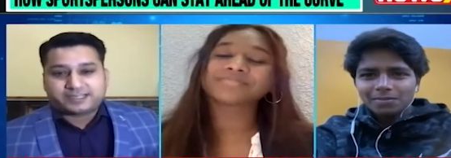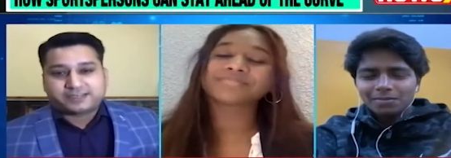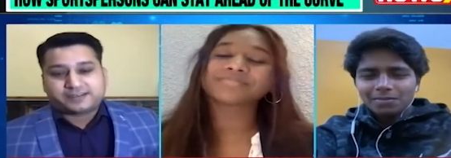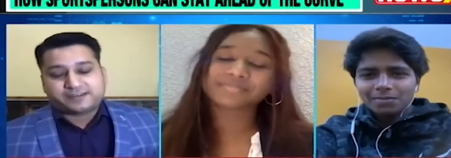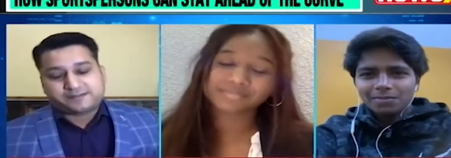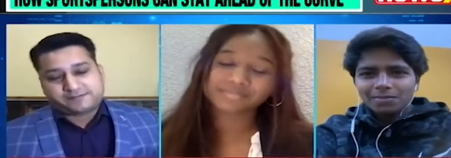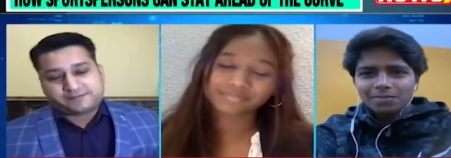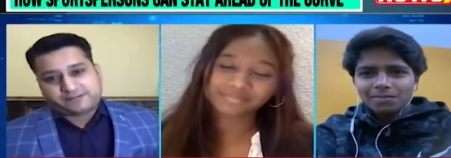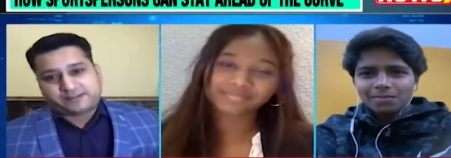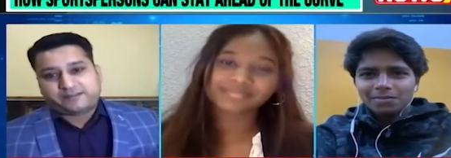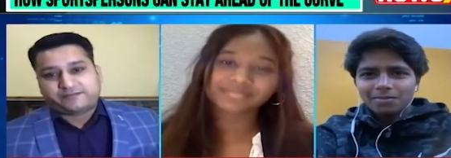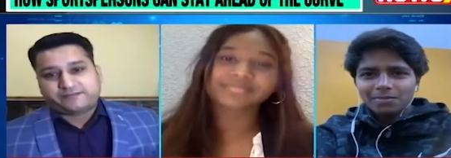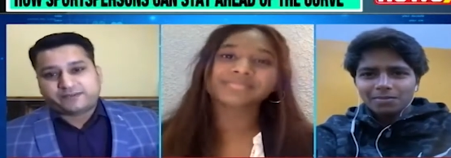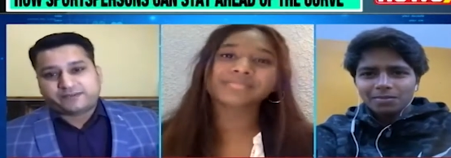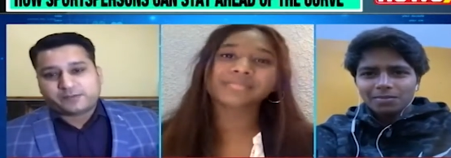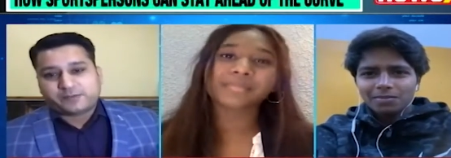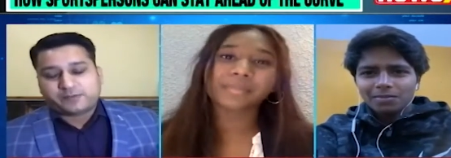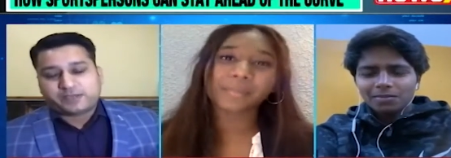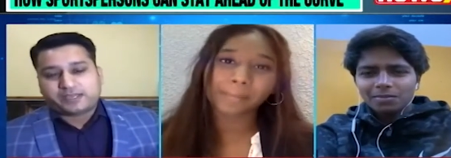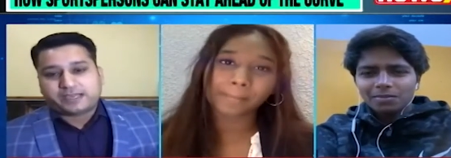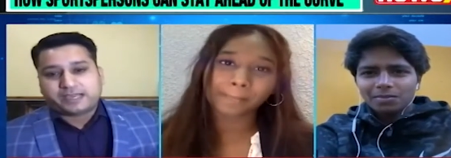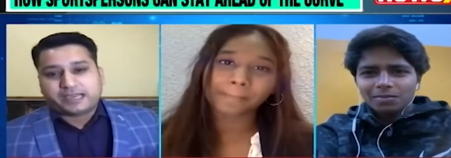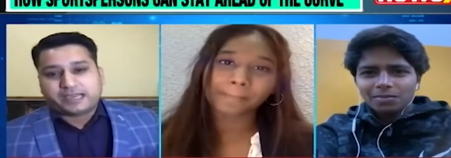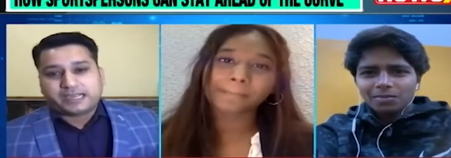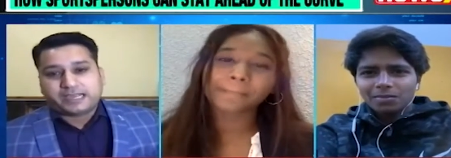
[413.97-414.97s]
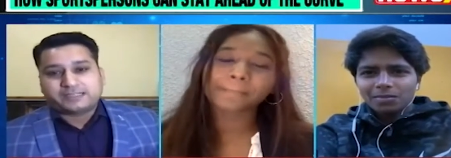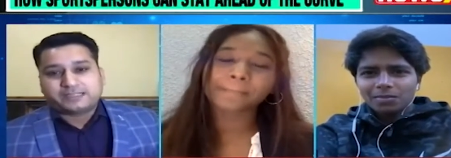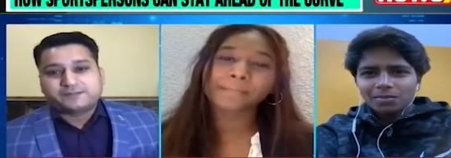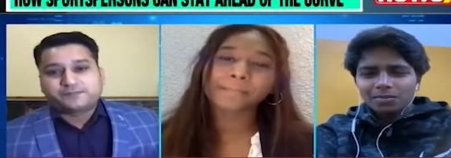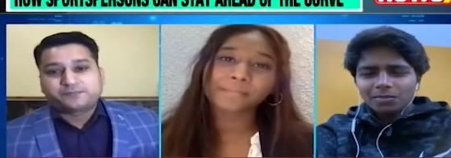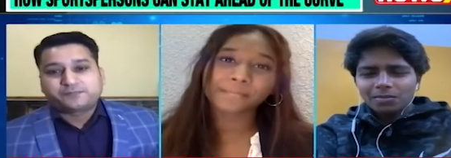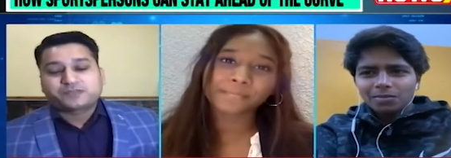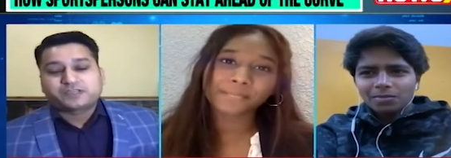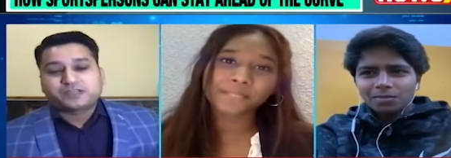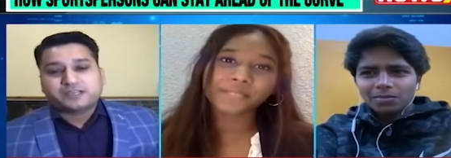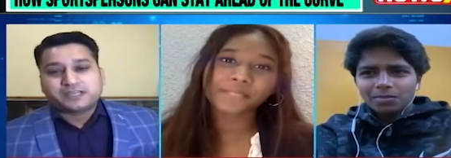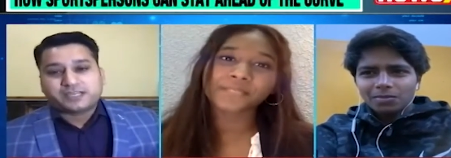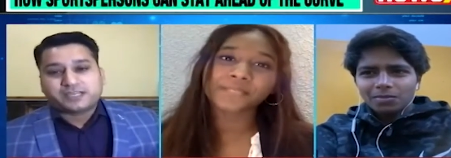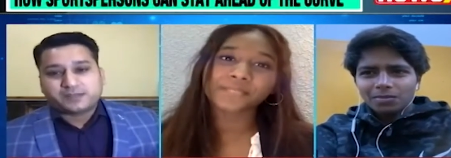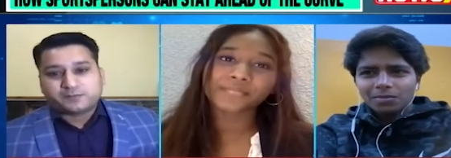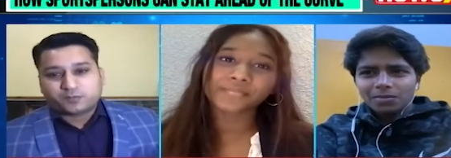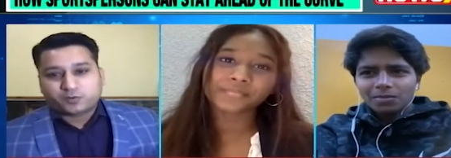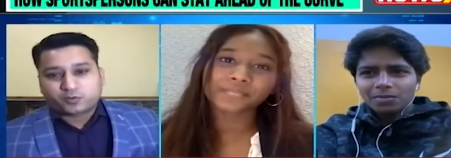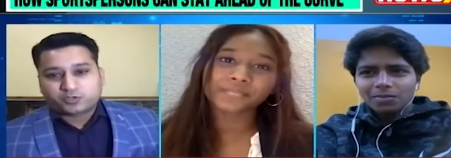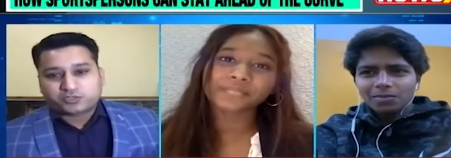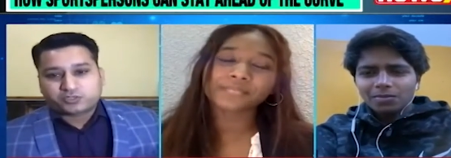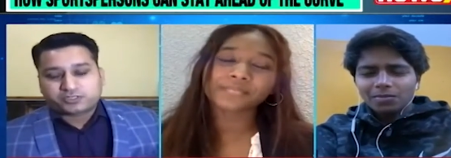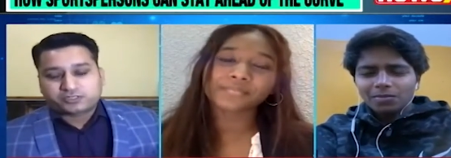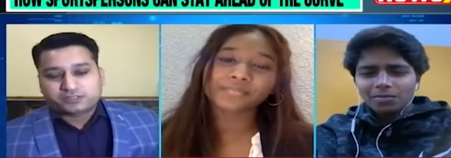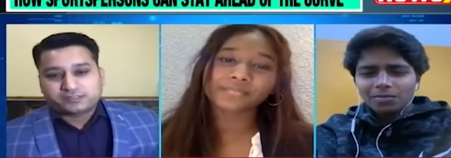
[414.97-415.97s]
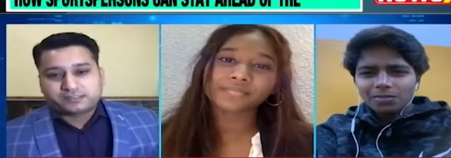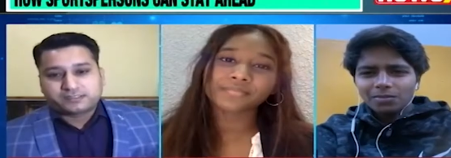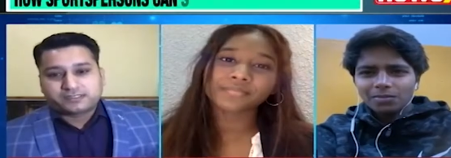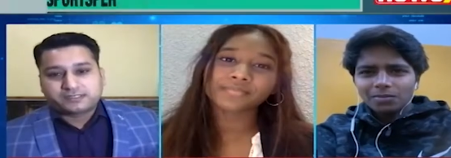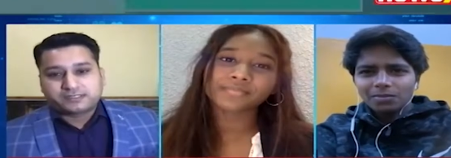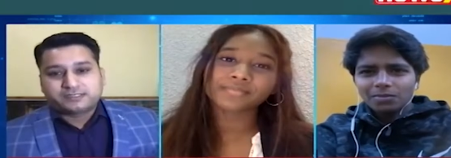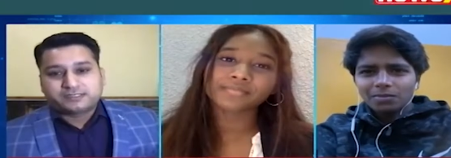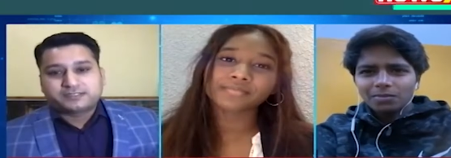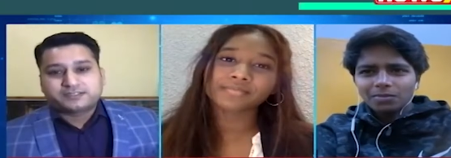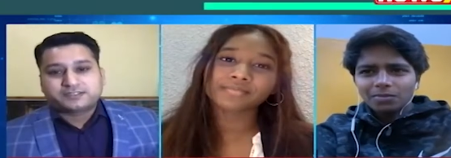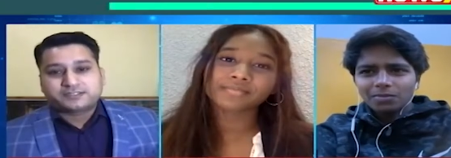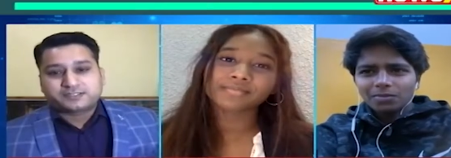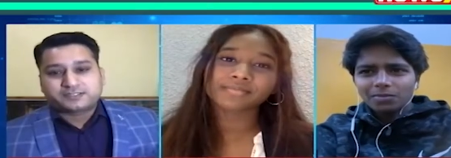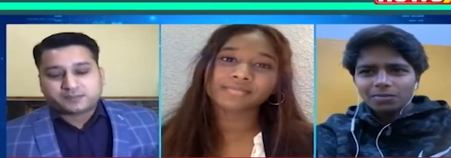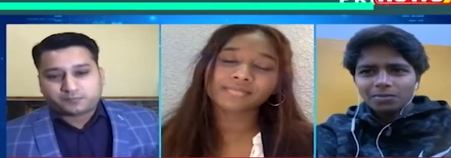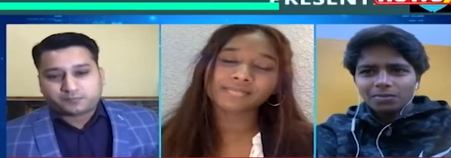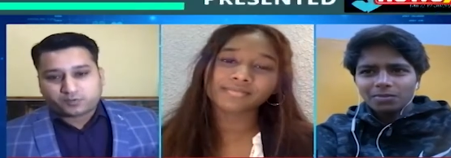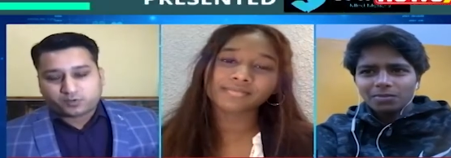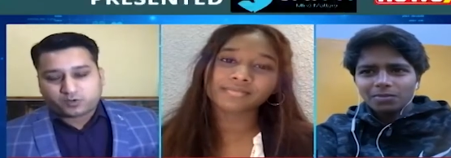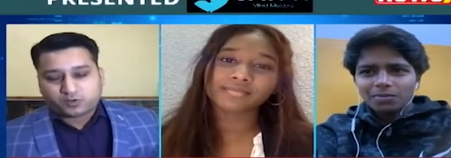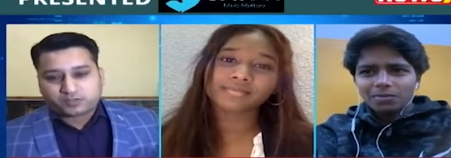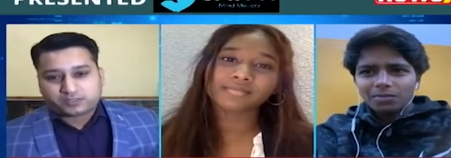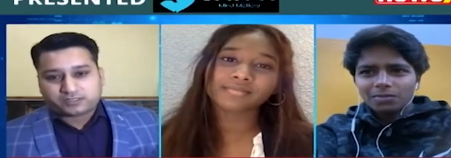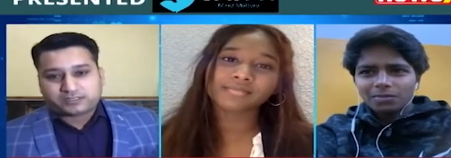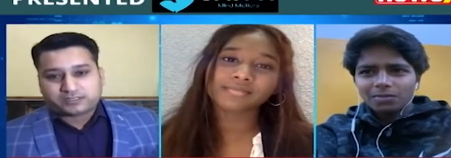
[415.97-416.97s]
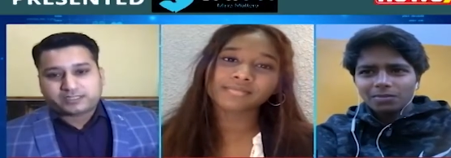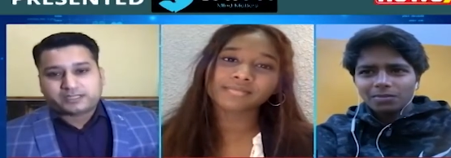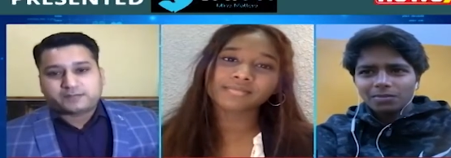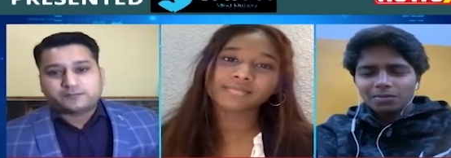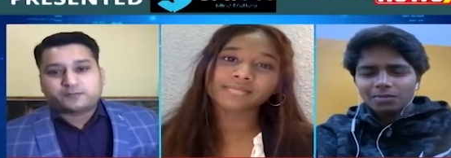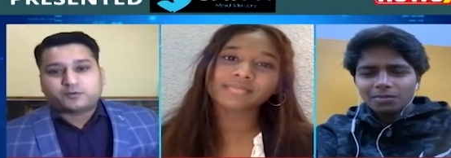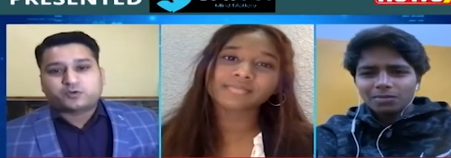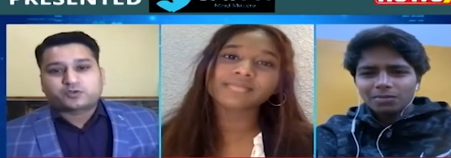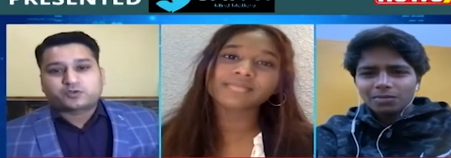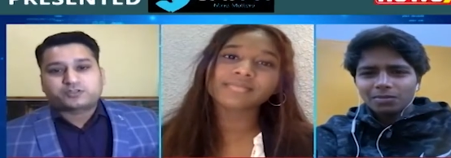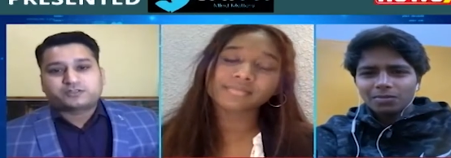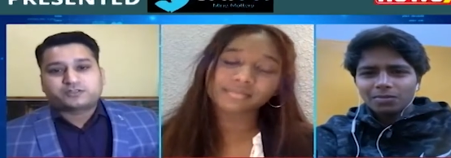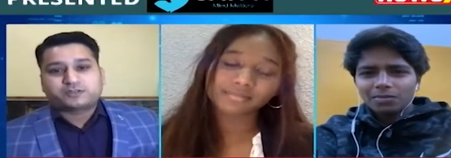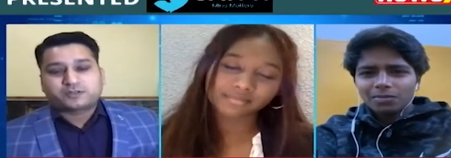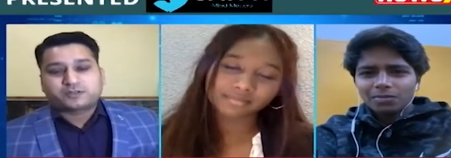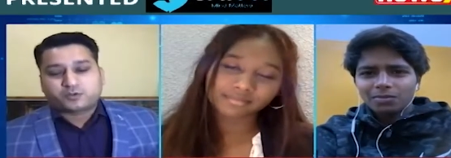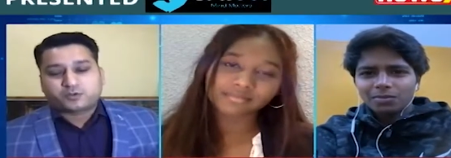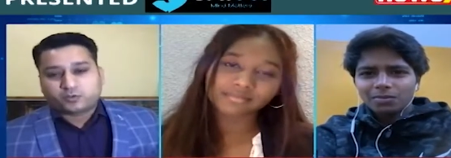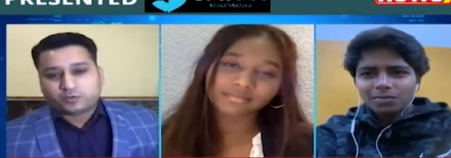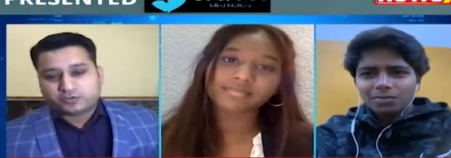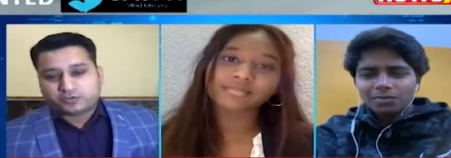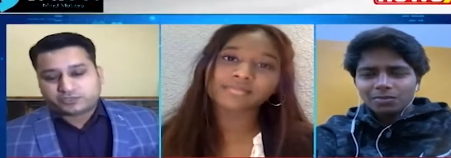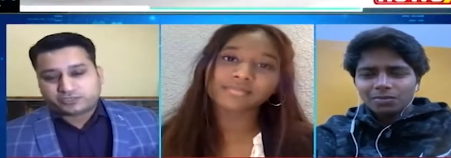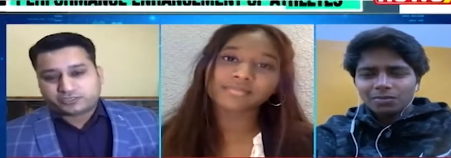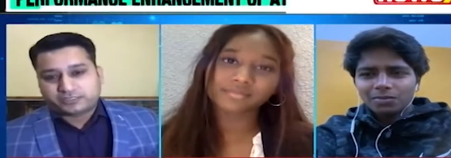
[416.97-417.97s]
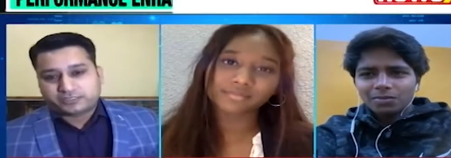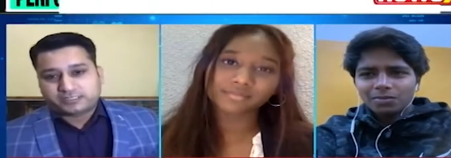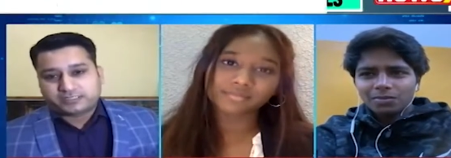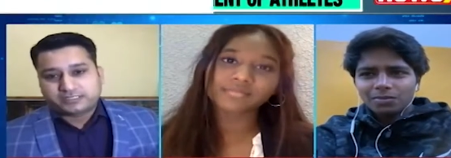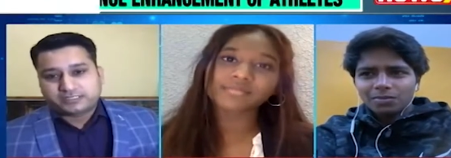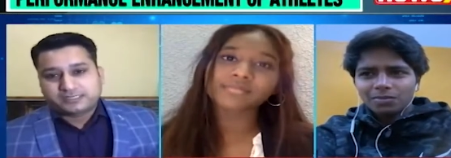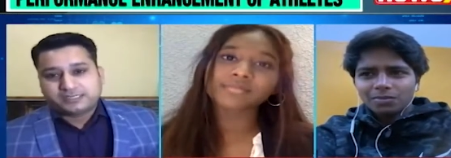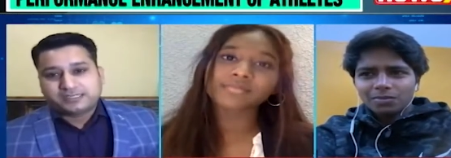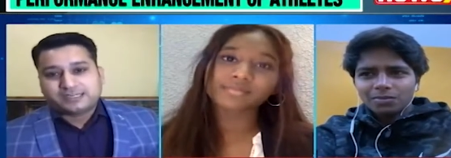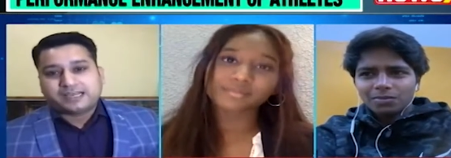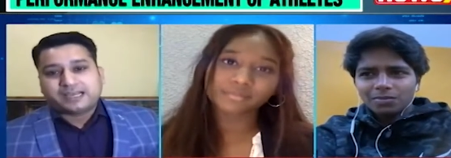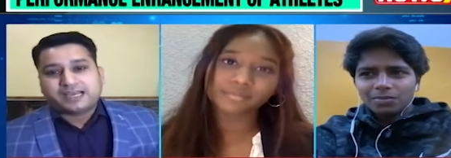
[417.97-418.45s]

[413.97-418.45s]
Speaker 1: And if I may add, emotional support, emotional quotient,